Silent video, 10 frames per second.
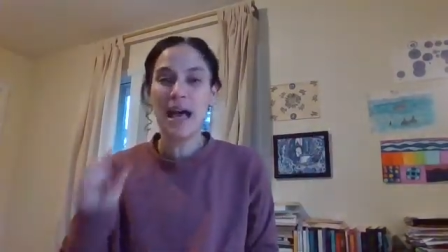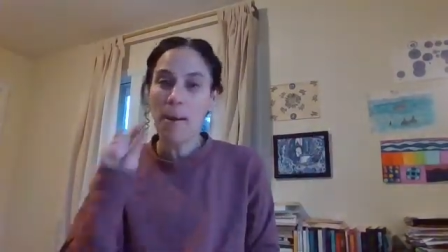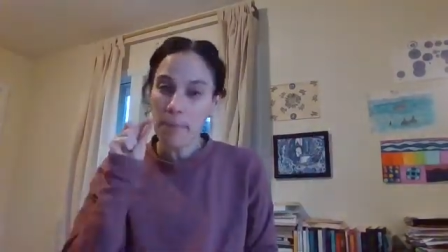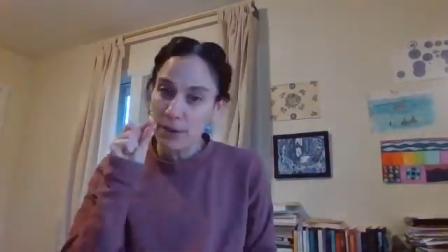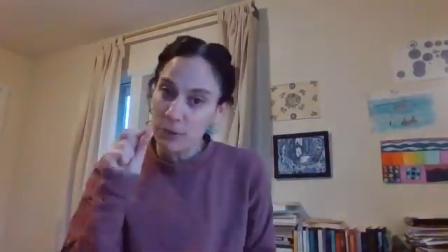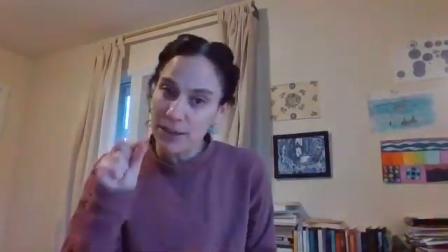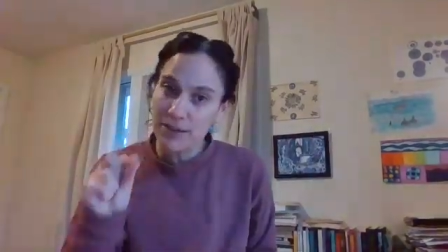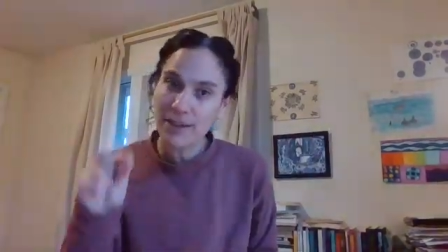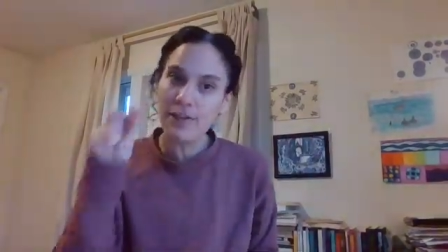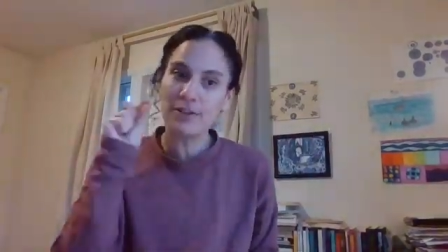but we
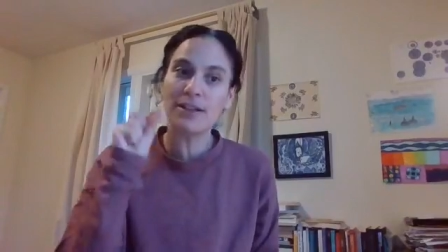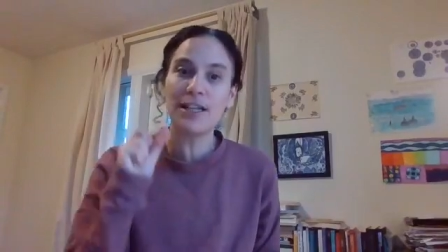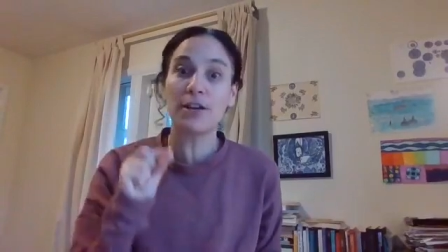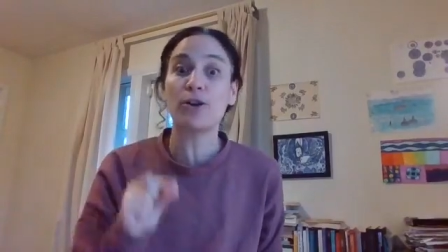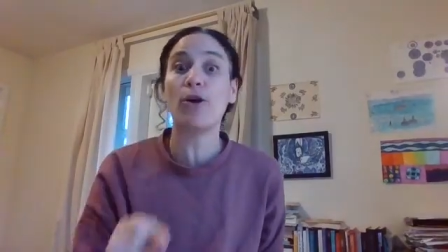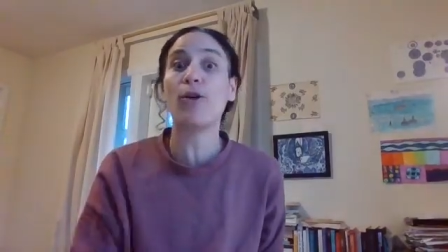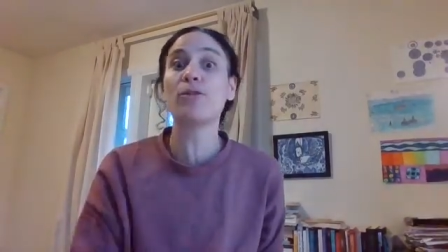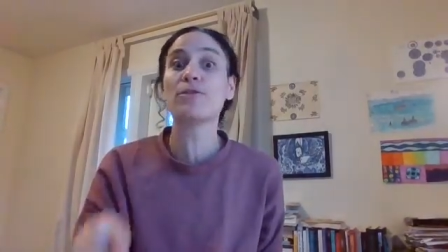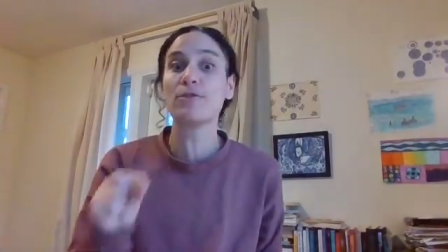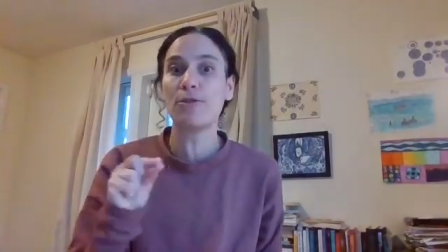definitely are
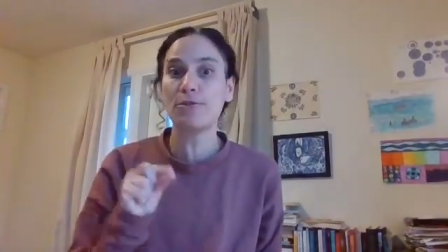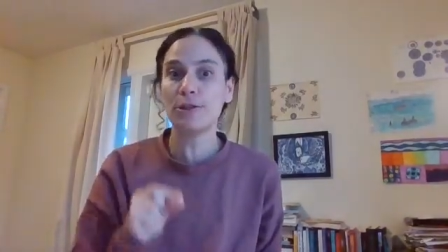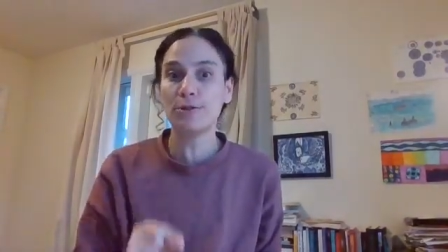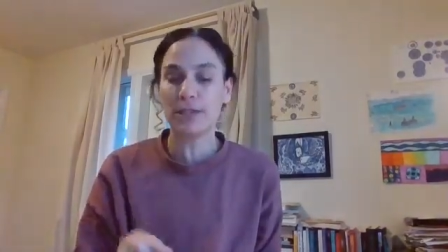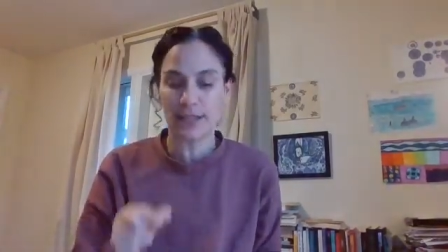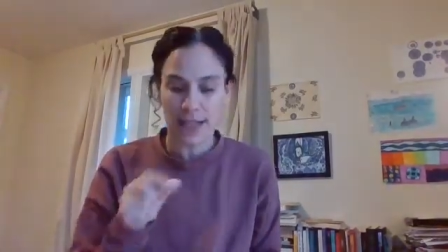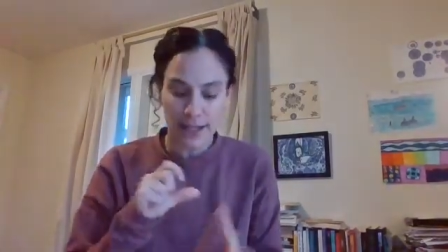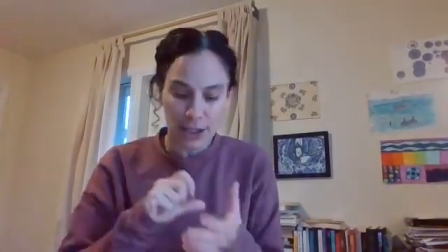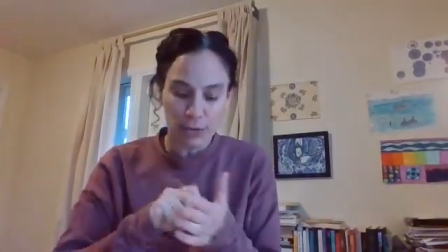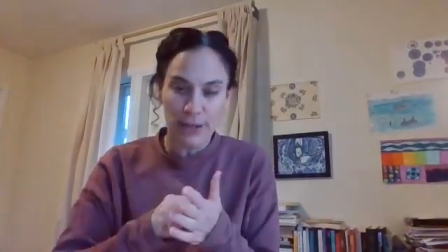also looking, and
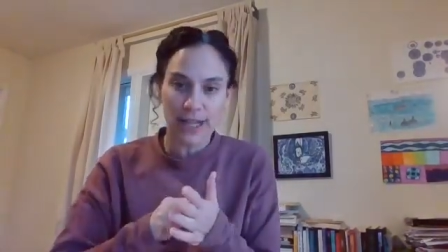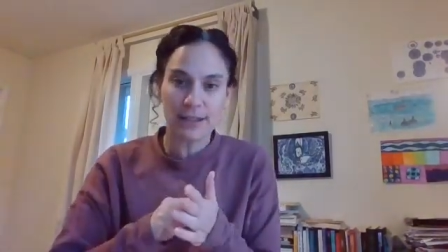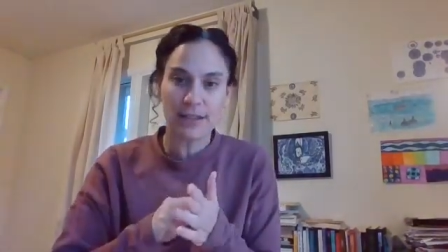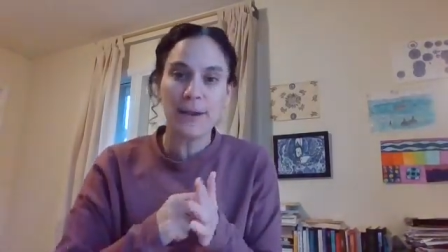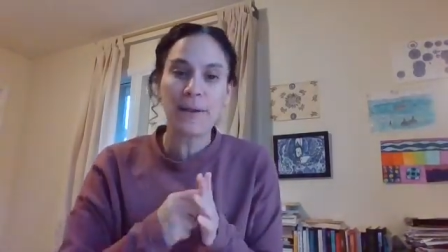you get